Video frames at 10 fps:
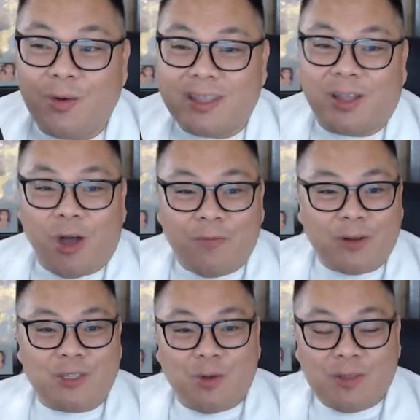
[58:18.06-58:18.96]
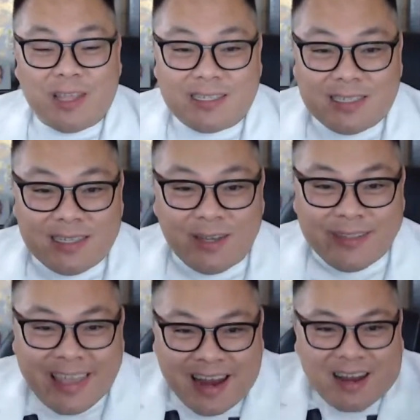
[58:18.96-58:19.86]
know what the comfort zone is?
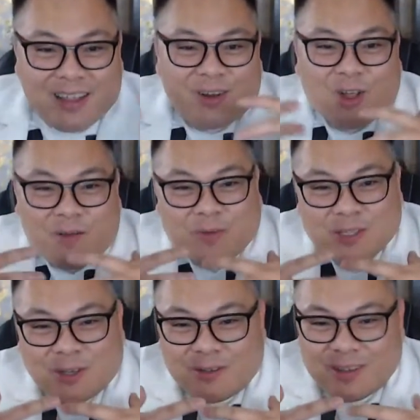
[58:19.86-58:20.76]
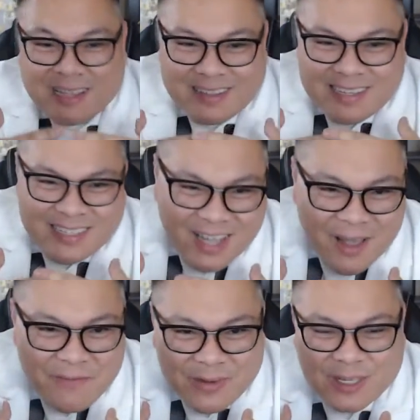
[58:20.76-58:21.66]
You're there, your comfort zone. This is the
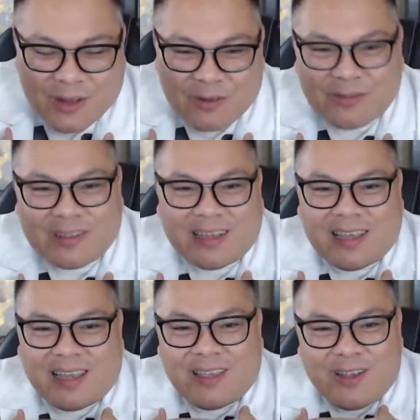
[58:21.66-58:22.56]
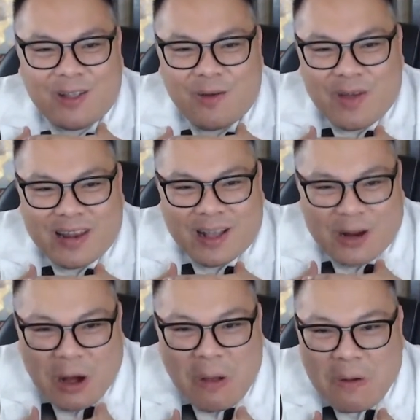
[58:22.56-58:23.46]
comfort zone. You don't want to
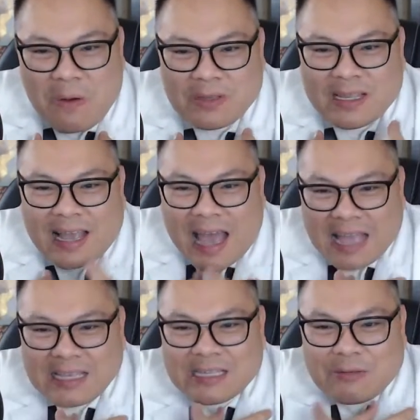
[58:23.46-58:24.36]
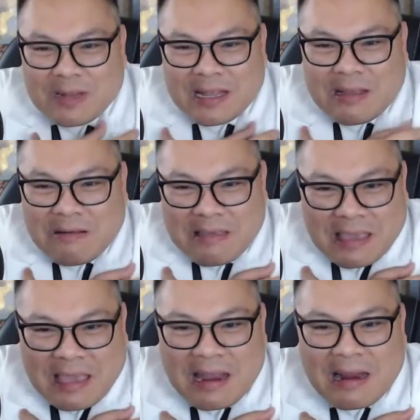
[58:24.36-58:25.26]
grow. It's like, I just want to go
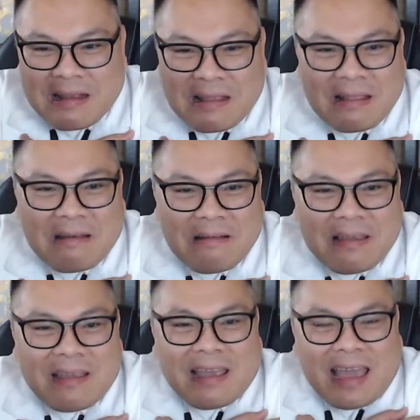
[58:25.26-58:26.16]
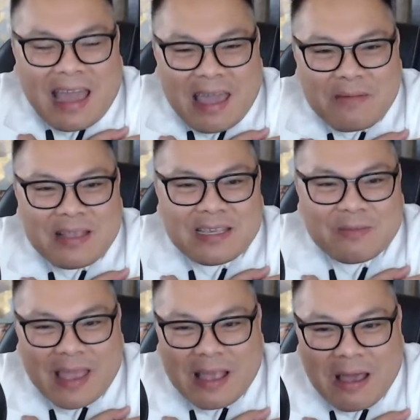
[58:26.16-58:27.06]
here. This
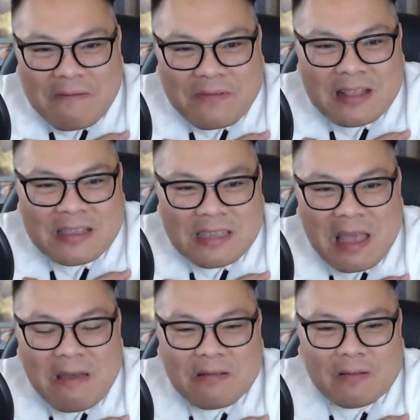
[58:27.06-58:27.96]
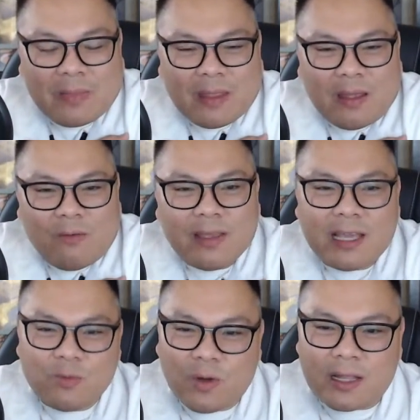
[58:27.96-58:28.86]
is my comfort zone. Well,
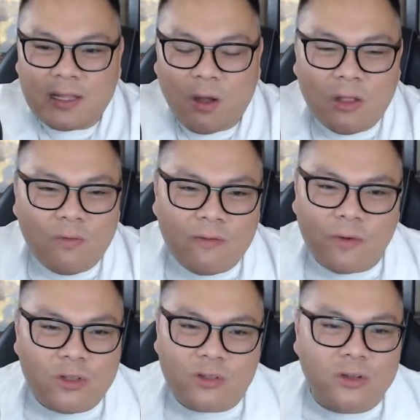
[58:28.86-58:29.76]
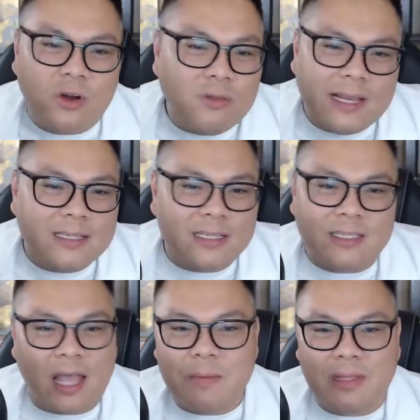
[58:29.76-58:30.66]
guess what? The only way for you to grow, ladies and
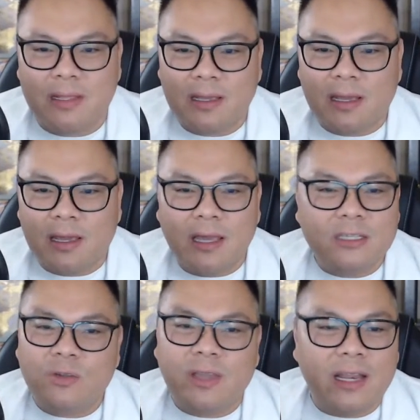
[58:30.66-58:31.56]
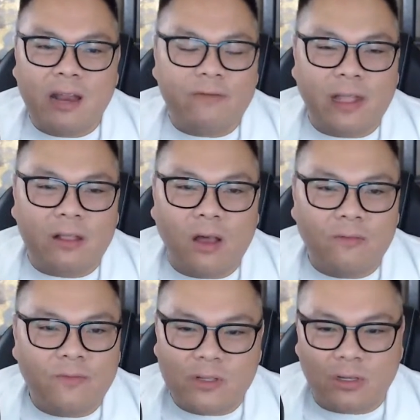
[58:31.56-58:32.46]
gentlemen, is to get out of that
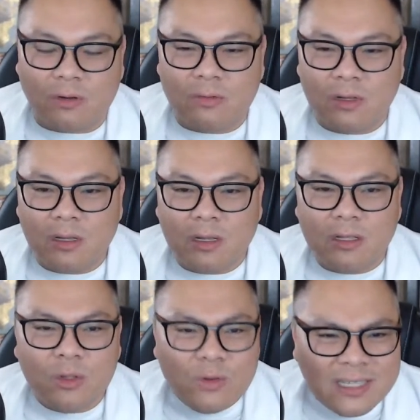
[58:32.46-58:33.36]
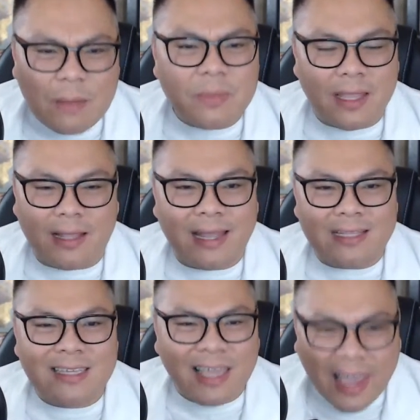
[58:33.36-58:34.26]
comfort zone. Do something
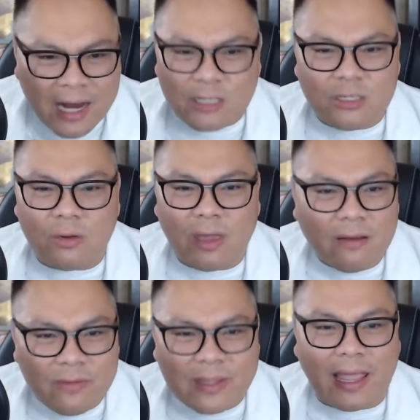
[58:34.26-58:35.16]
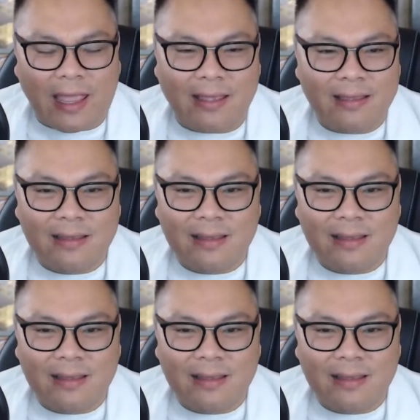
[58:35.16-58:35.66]
that scares you every day.